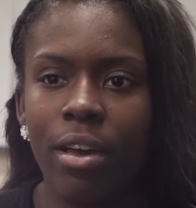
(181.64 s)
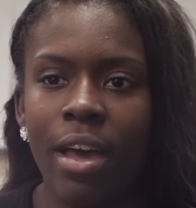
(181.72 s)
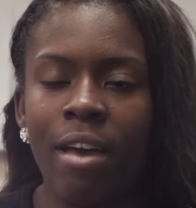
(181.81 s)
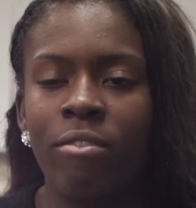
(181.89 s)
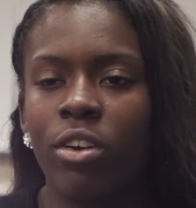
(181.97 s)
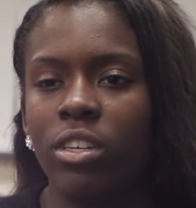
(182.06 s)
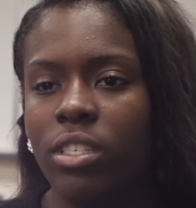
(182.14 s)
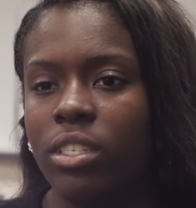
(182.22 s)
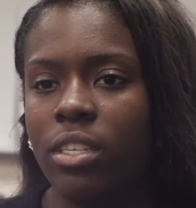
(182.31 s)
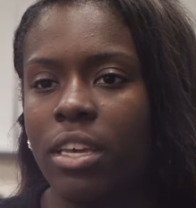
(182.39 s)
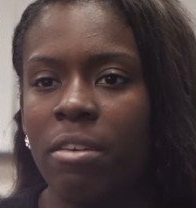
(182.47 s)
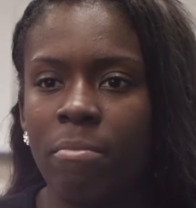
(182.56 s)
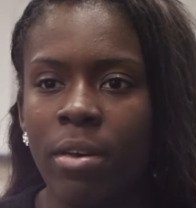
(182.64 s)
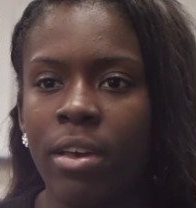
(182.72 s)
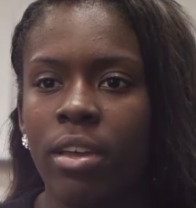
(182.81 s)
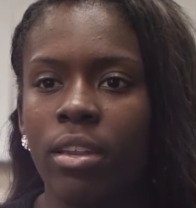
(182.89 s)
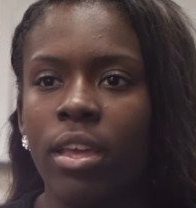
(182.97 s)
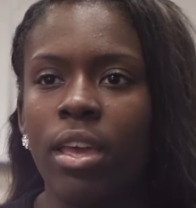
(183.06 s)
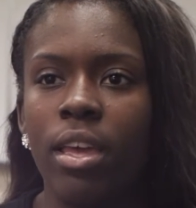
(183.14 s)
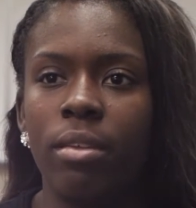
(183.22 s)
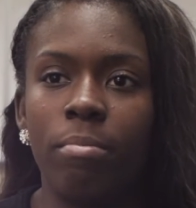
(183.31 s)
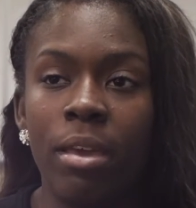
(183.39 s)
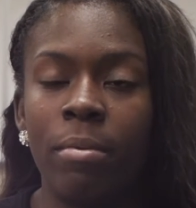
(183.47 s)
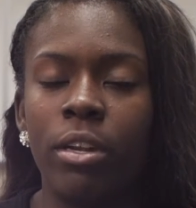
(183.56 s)
I have RCC in mind,
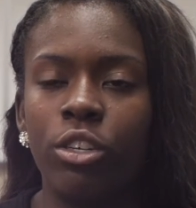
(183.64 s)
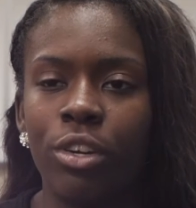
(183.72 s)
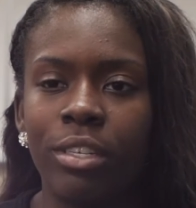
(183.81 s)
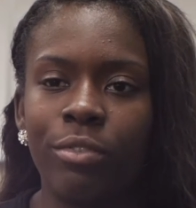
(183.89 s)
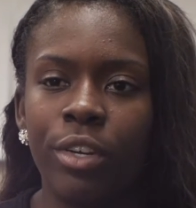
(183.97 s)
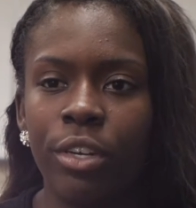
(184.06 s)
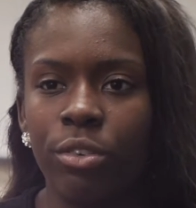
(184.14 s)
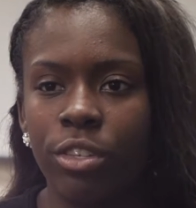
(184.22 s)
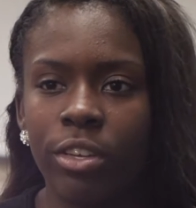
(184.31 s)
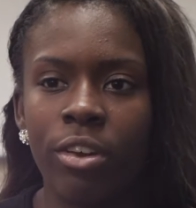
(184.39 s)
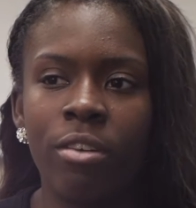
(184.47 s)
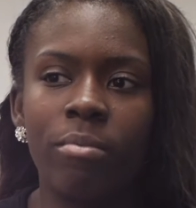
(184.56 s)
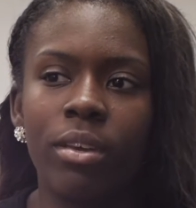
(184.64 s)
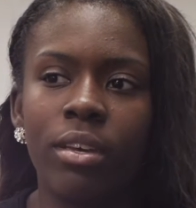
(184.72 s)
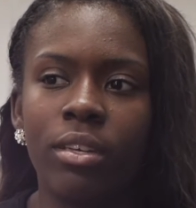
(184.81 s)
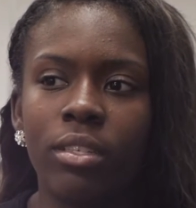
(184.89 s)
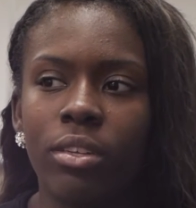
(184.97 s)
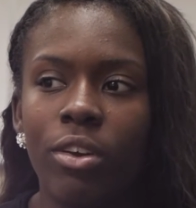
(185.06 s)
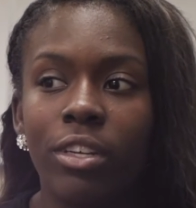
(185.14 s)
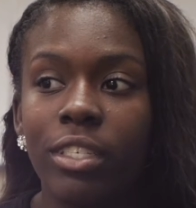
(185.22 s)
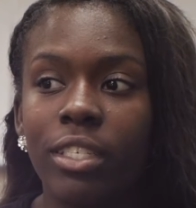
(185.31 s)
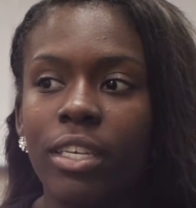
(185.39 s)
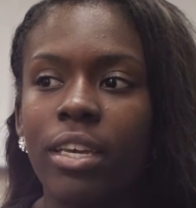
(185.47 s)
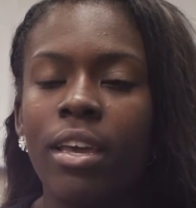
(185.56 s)
maybe to transfer to UCR because
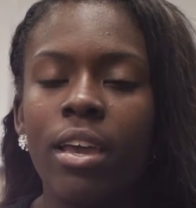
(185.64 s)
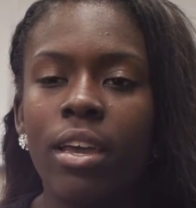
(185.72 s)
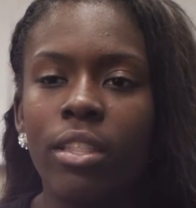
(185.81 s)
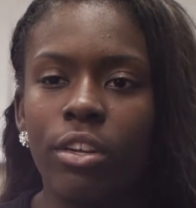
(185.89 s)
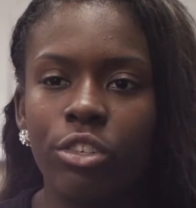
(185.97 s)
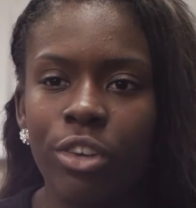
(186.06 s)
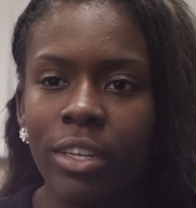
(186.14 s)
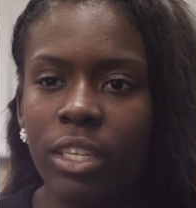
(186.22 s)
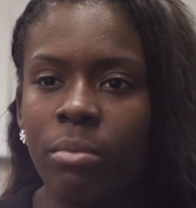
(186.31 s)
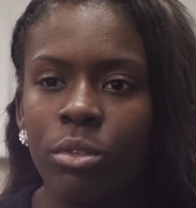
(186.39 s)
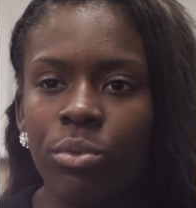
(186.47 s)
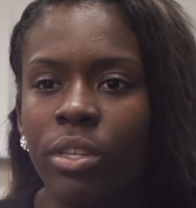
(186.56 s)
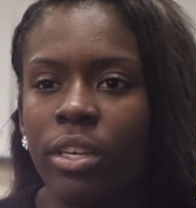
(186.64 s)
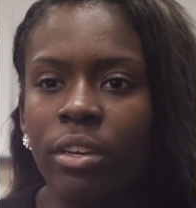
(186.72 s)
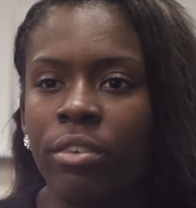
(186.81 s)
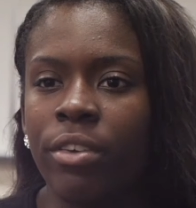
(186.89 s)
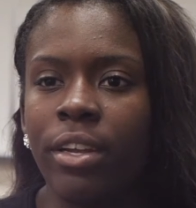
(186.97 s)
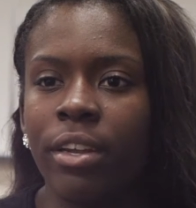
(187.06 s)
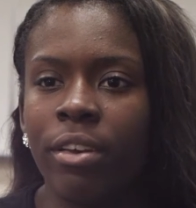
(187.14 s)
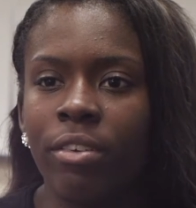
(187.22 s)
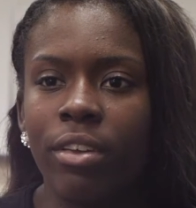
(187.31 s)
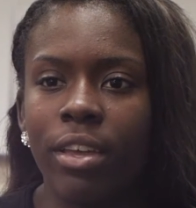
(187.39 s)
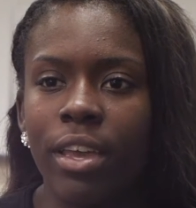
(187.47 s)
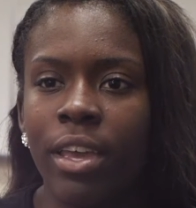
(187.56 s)
RCC, their track team is really good right now
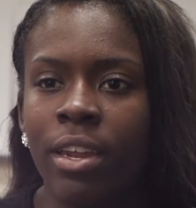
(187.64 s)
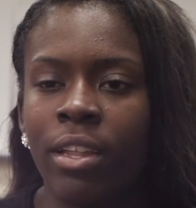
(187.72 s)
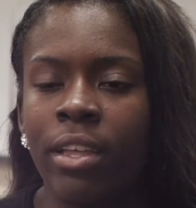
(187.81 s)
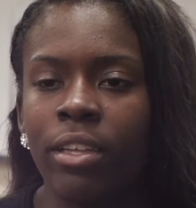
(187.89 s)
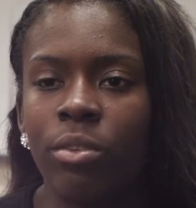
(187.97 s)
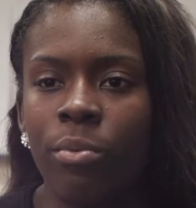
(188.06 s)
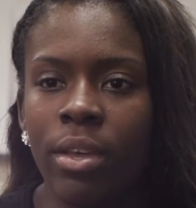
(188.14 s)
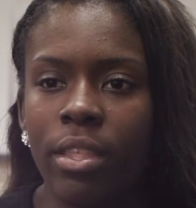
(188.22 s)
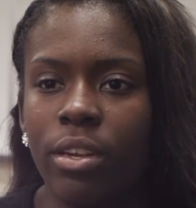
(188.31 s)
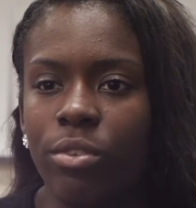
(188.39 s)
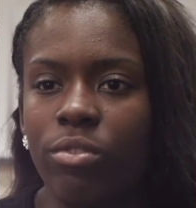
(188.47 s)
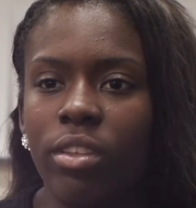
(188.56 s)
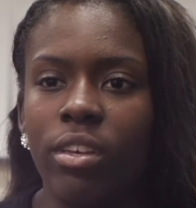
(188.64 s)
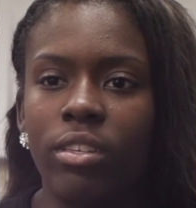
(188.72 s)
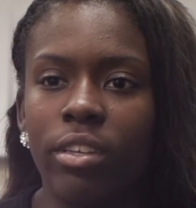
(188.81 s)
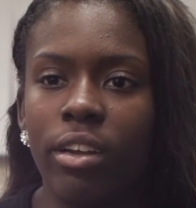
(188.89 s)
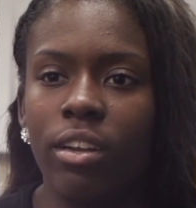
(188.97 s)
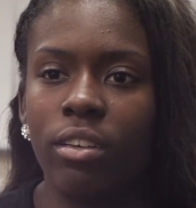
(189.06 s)
and I like the way they do things there.